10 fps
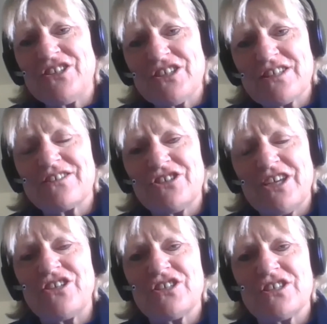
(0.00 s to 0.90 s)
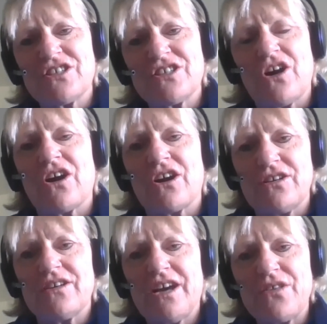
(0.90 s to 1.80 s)
is
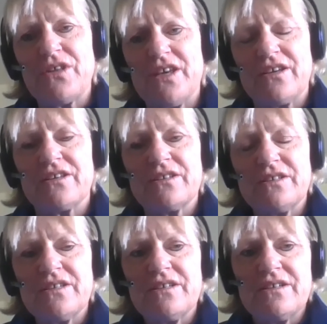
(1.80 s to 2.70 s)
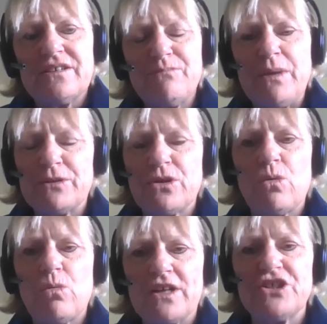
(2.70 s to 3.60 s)
hard. I think people
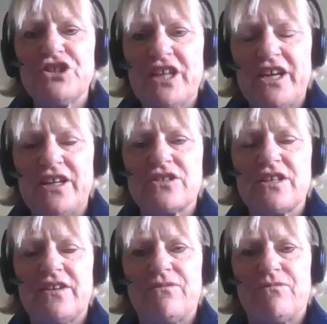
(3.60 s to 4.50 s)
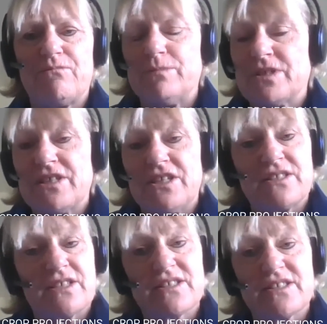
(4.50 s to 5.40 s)
don't want to change. They've seen
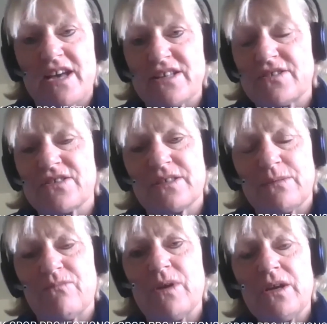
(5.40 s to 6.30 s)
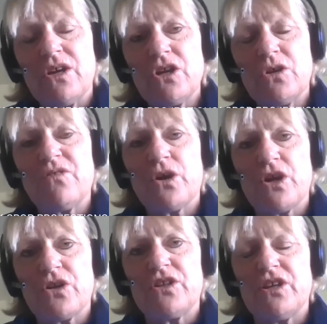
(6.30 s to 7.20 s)
success and some, very
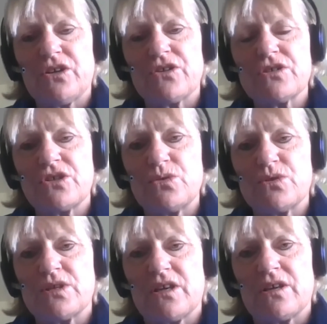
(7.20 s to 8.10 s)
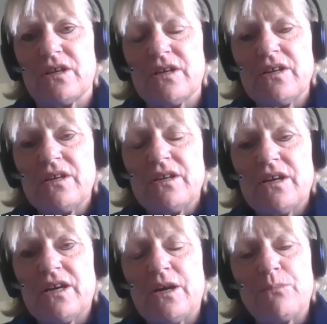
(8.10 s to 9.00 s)
good years using
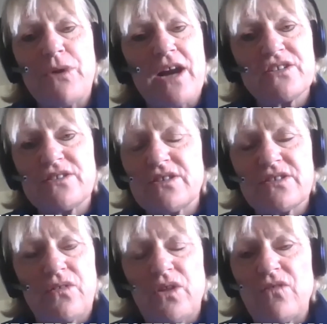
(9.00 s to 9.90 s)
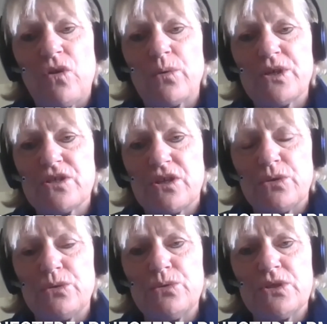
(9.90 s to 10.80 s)
practices that they've always
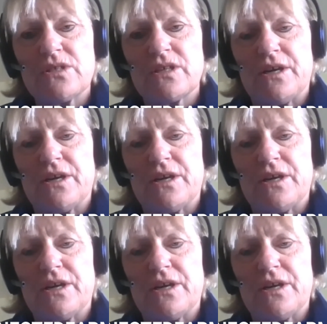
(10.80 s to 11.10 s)
used.